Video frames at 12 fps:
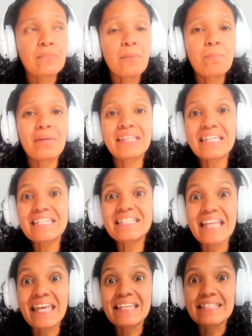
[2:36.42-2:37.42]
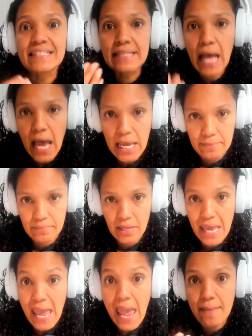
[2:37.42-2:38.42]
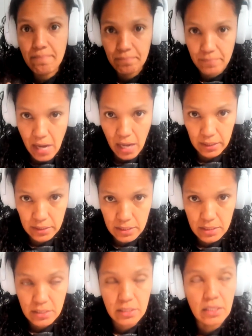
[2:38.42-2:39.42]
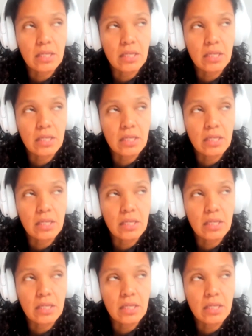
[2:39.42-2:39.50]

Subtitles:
But this takes time and practice.